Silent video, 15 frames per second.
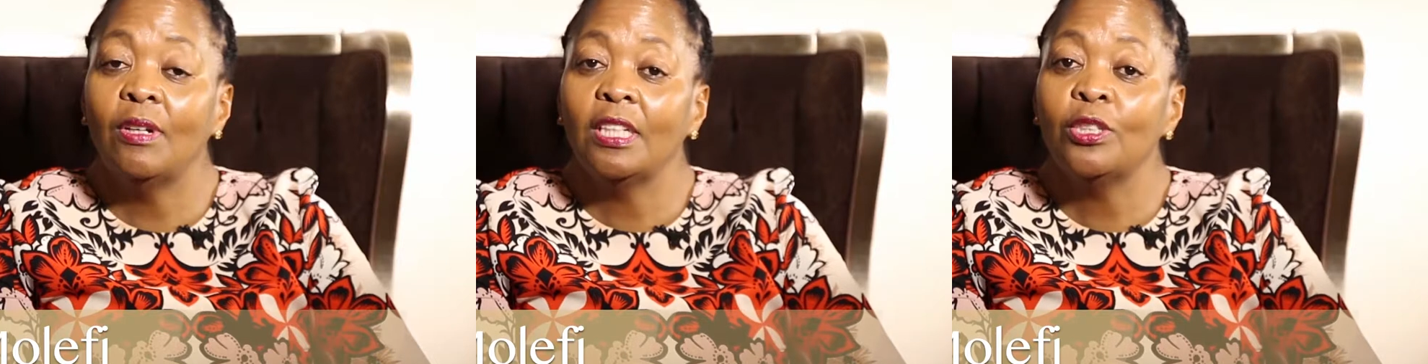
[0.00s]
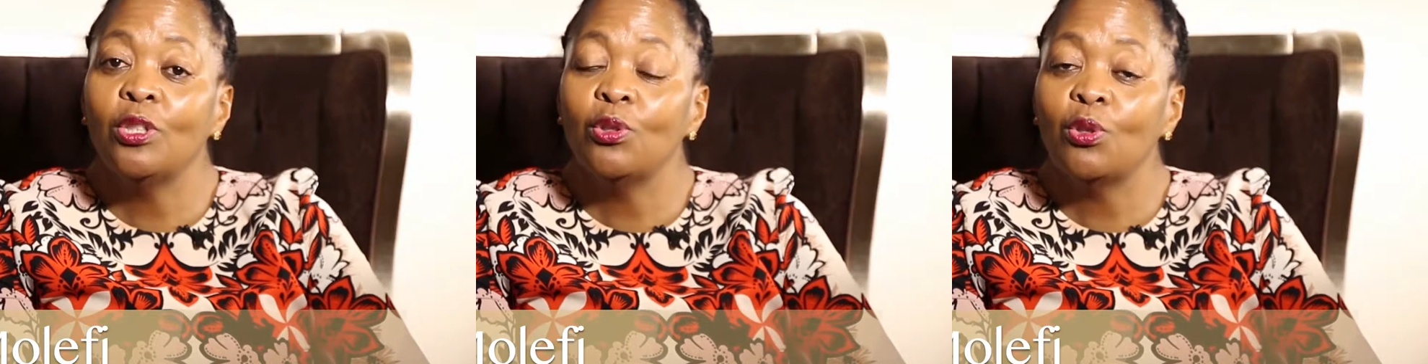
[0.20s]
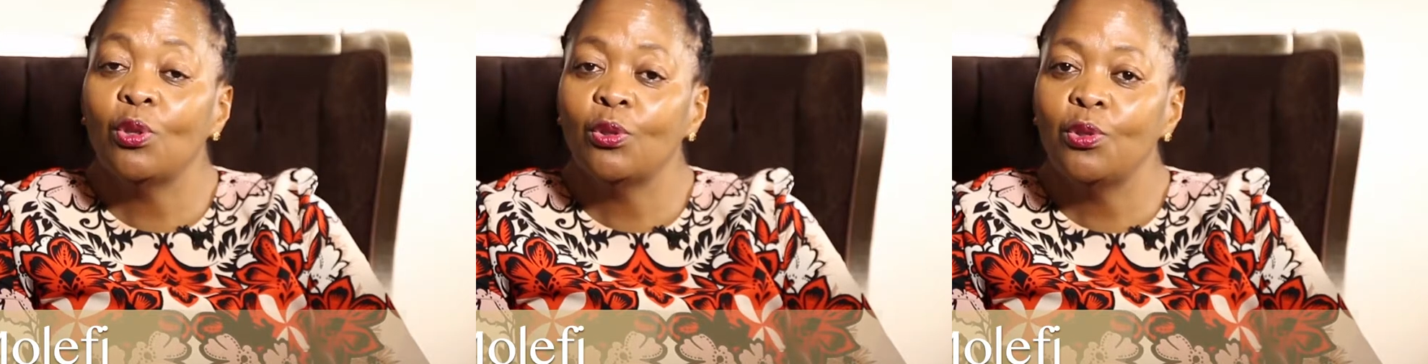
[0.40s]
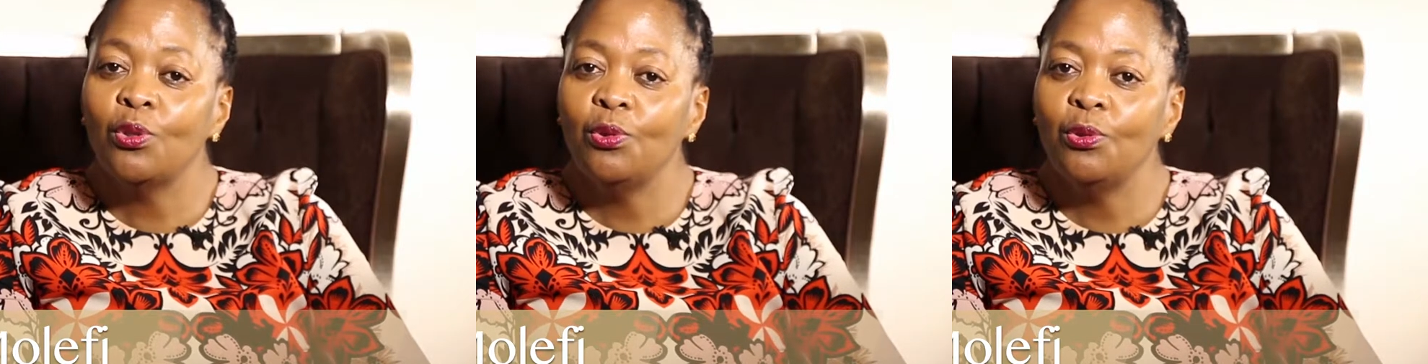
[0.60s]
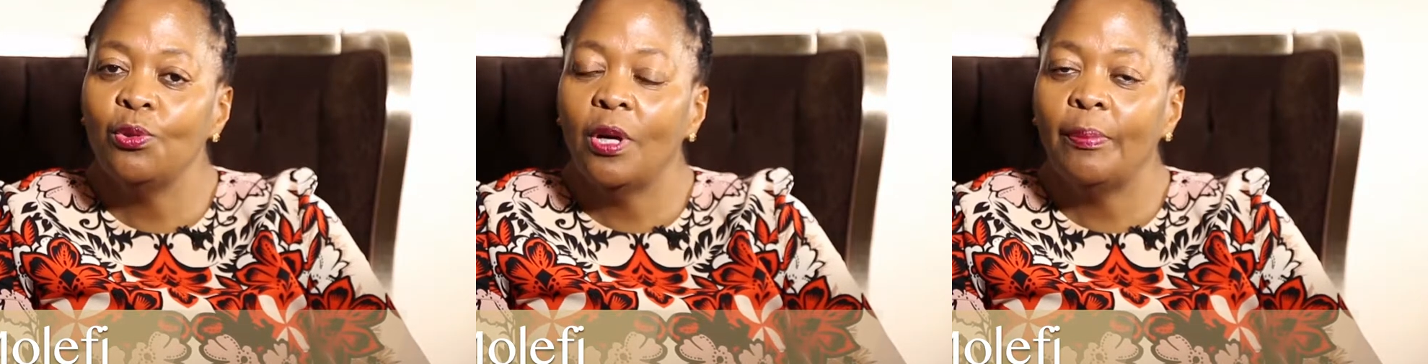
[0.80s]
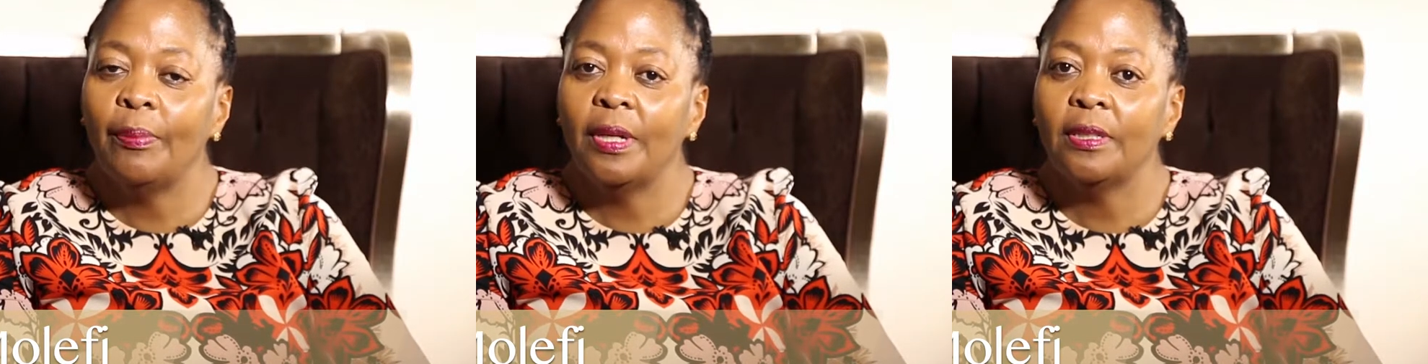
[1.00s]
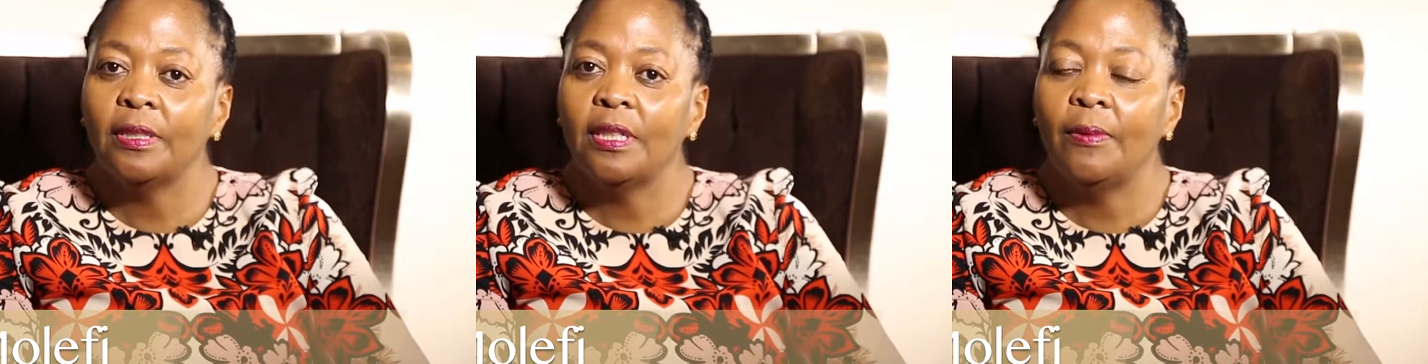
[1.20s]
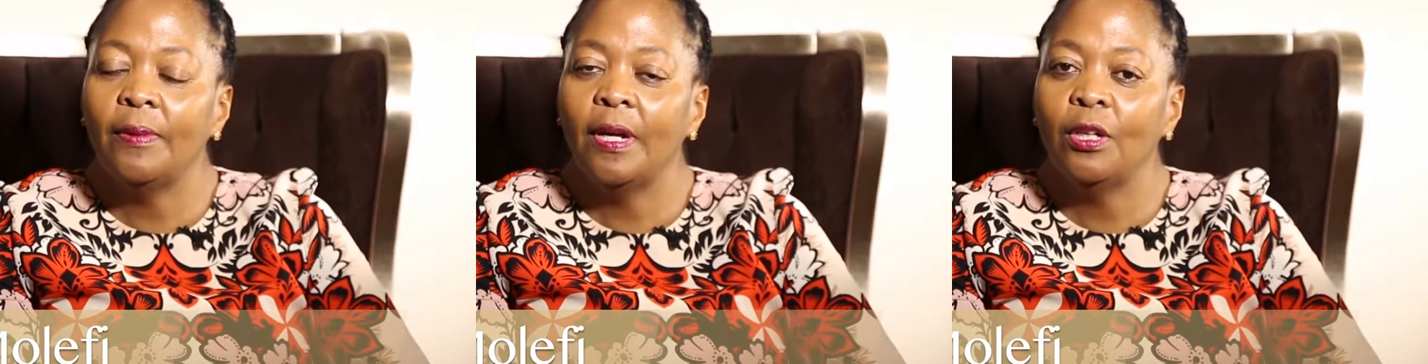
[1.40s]
like to talk to you
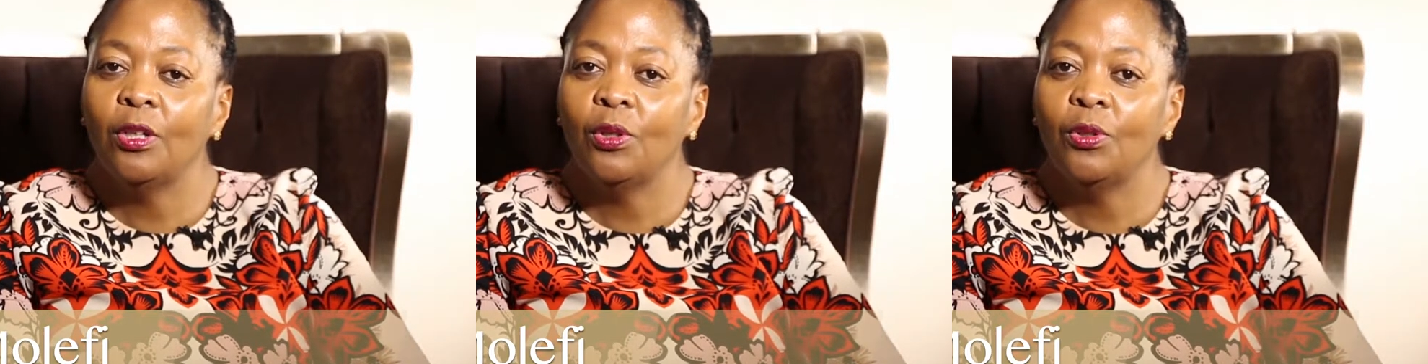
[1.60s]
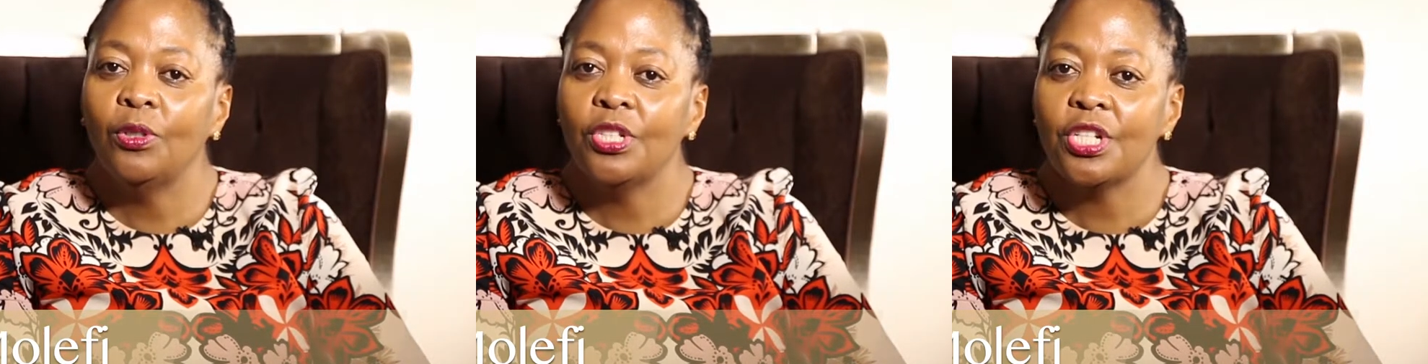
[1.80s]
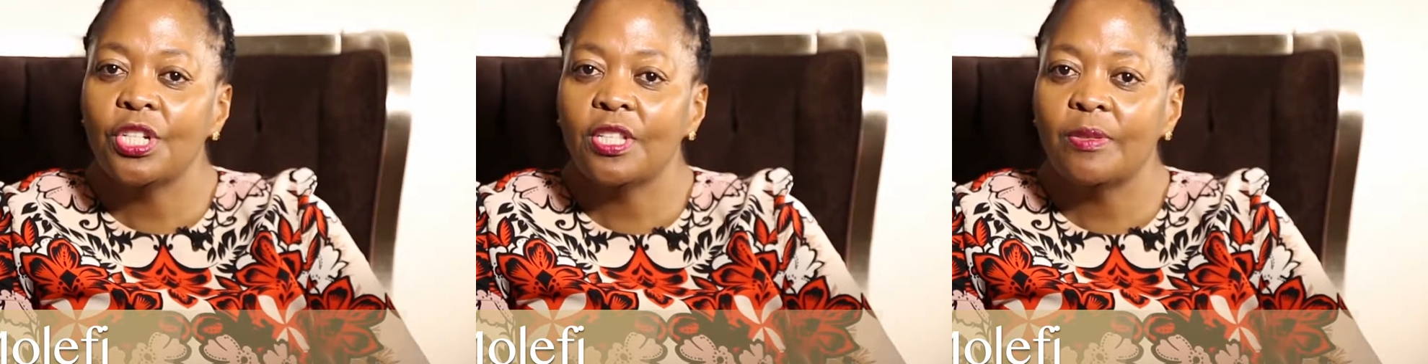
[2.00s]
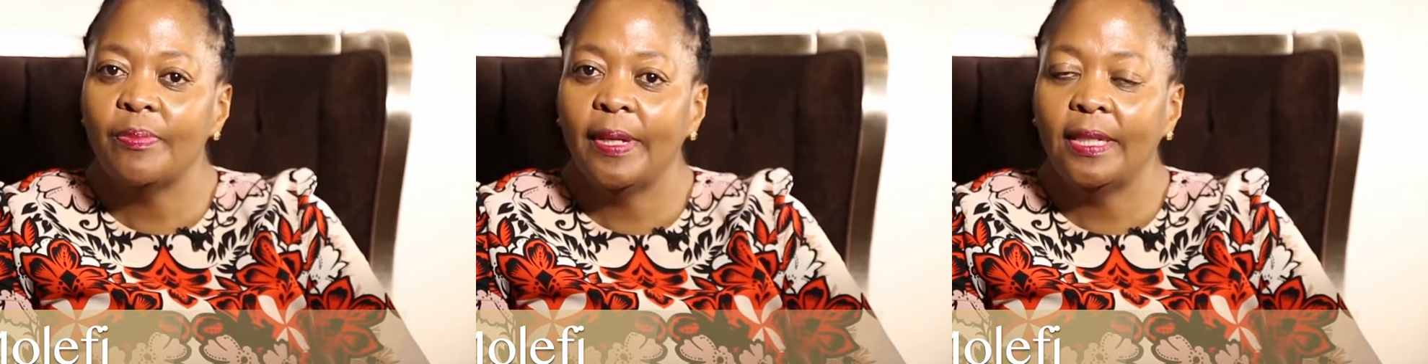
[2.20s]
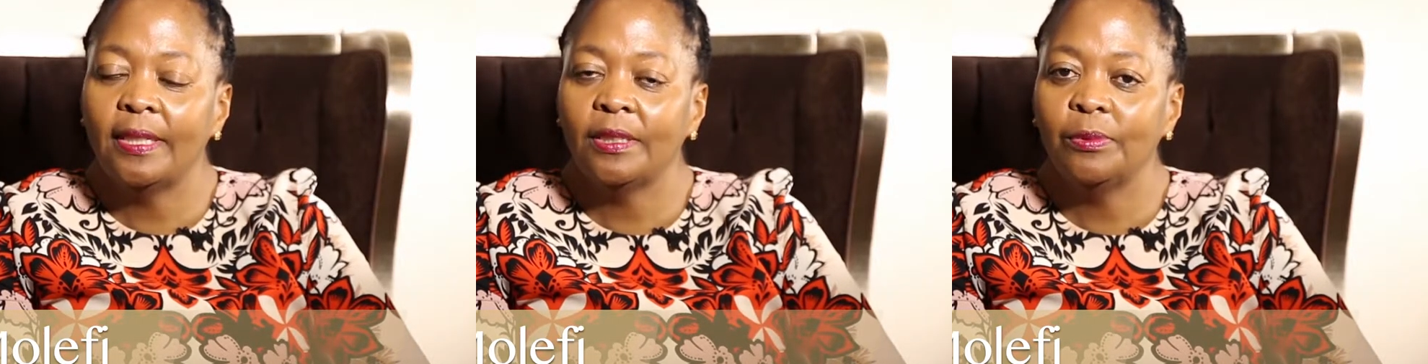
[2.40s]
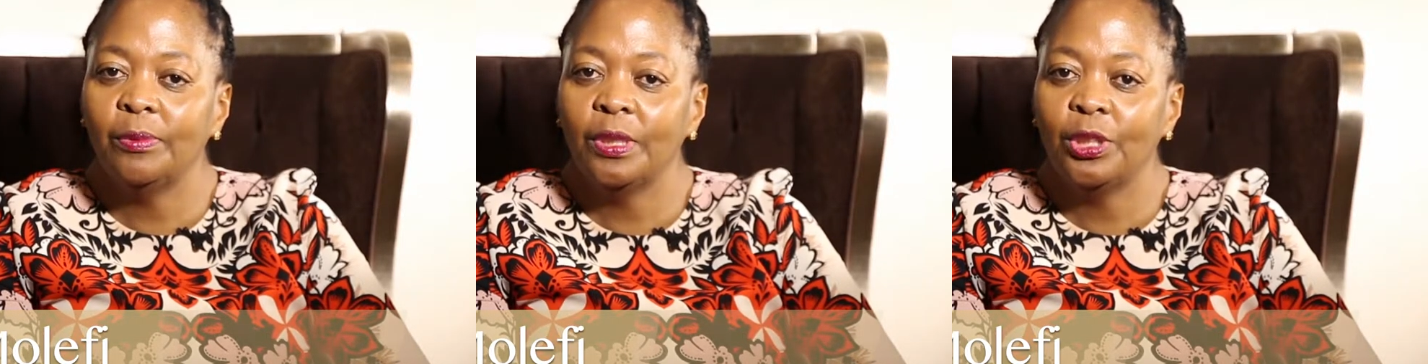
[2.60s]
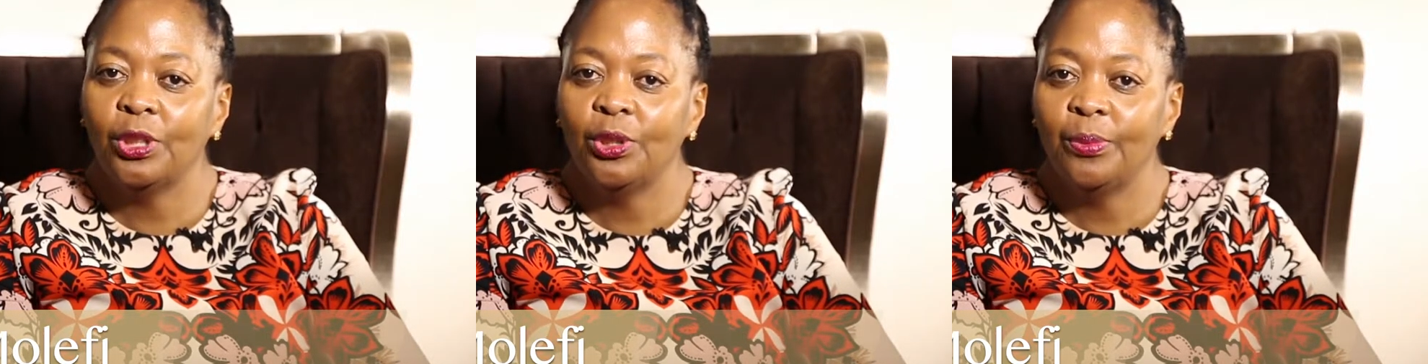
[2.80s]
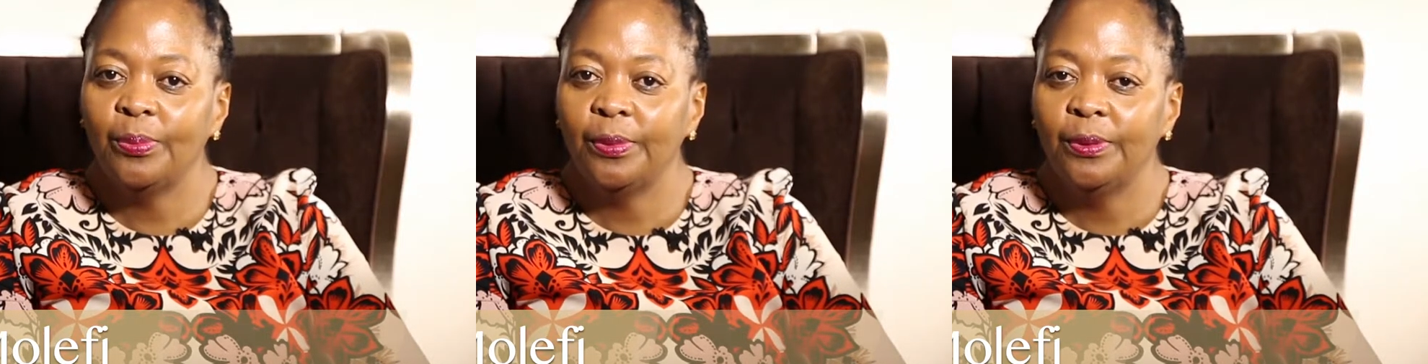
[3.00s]
about our unconscious bias
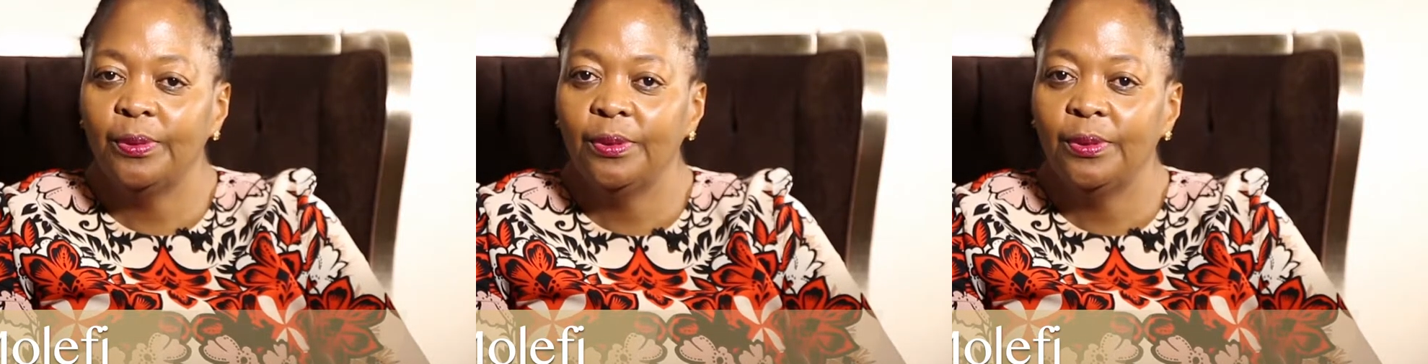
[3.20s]
workshop.